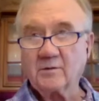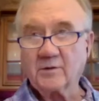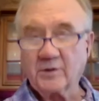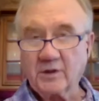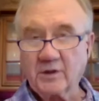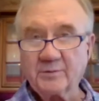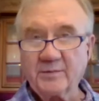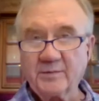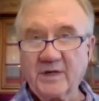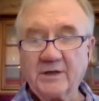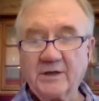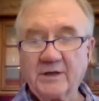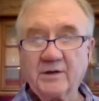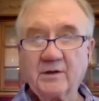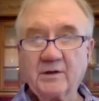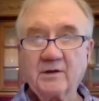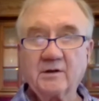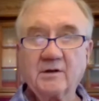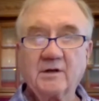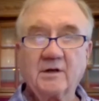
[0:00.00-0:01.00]
good meat,
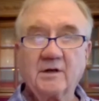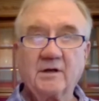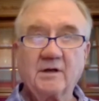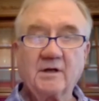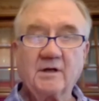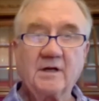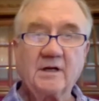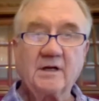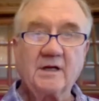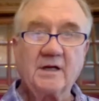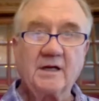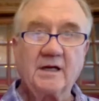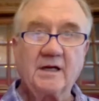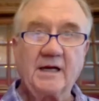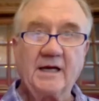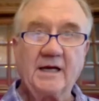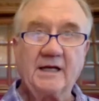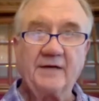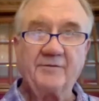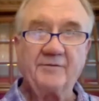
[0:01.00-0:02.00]

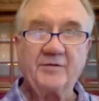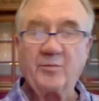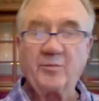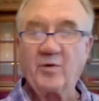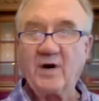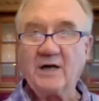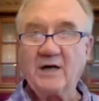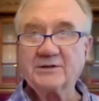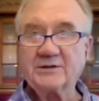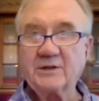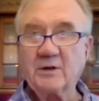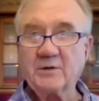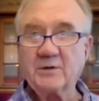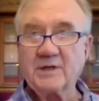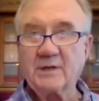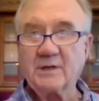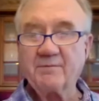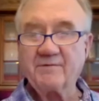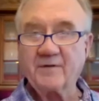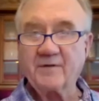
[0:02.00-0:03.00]
and if the price
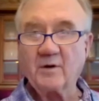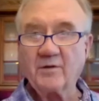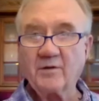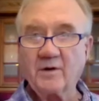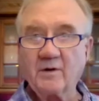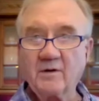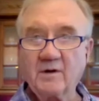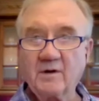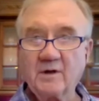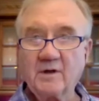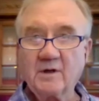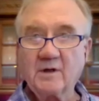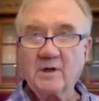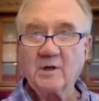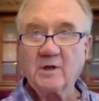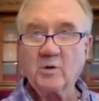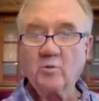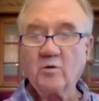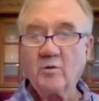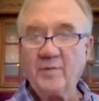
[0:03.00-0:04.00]
goes up further,
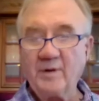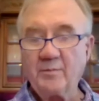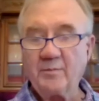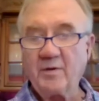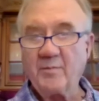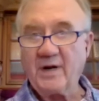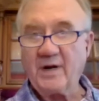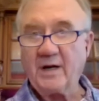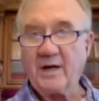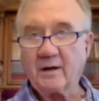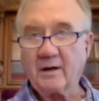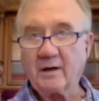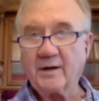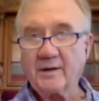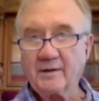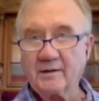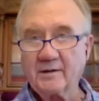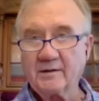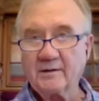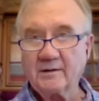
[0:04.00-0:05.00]
we'll be prepared.
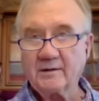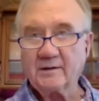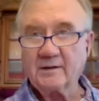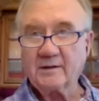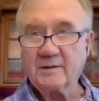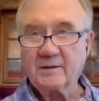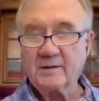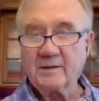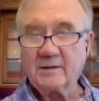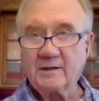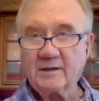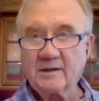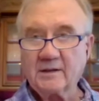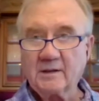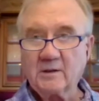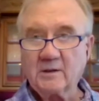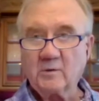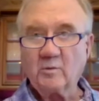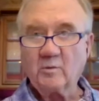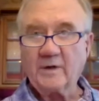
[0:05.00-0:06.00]

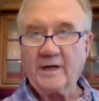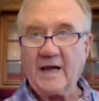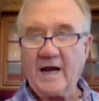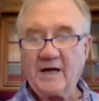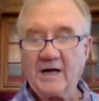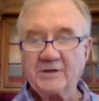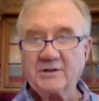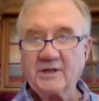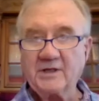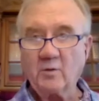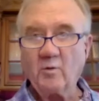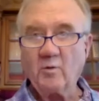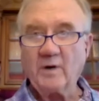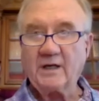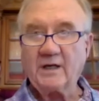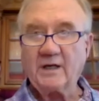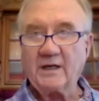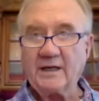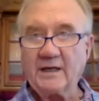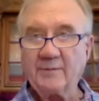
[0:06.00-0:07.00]
We actually
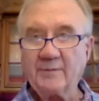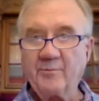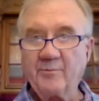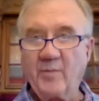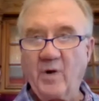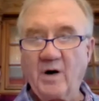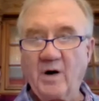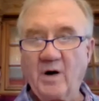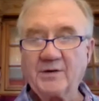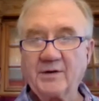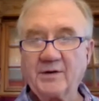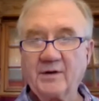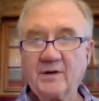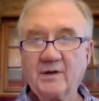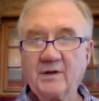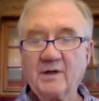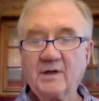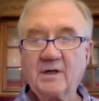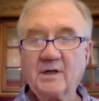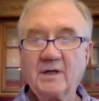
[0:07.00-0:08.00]
went and bought
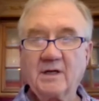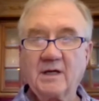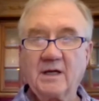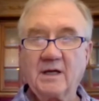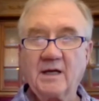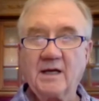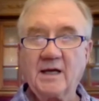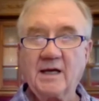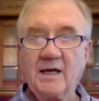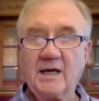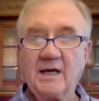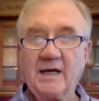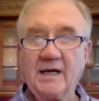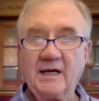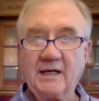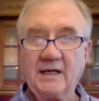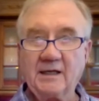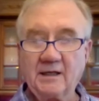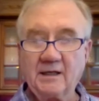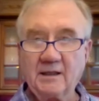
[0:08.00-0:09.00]

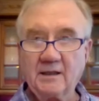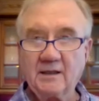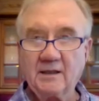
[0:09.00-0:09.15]
a